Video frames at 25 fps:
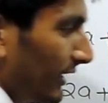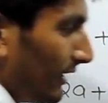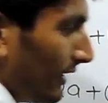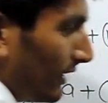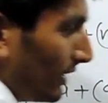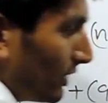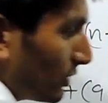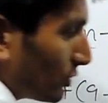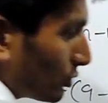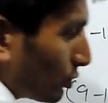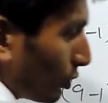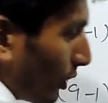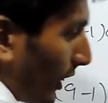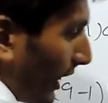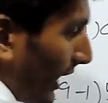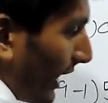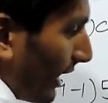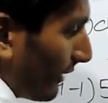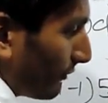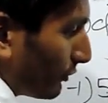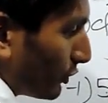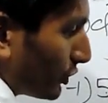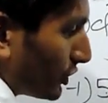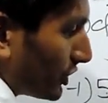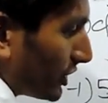d, so I
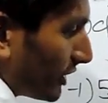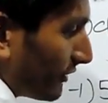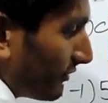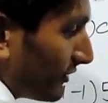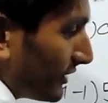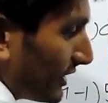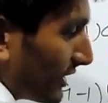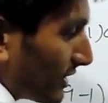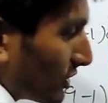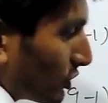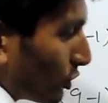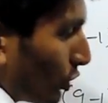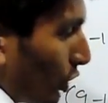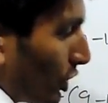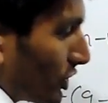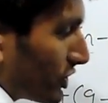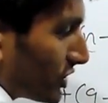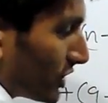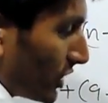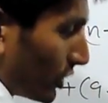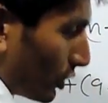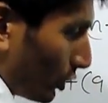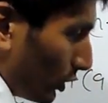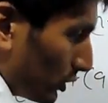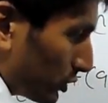have to shift this
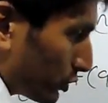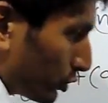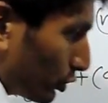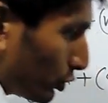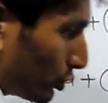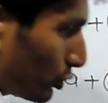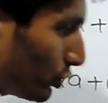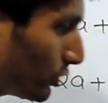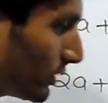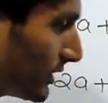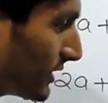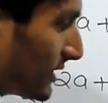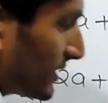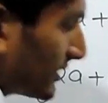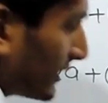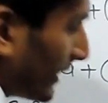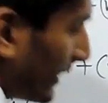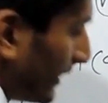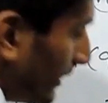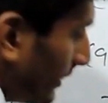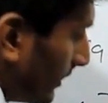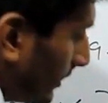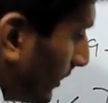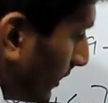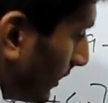constant also to this
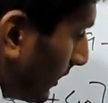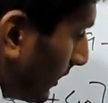side,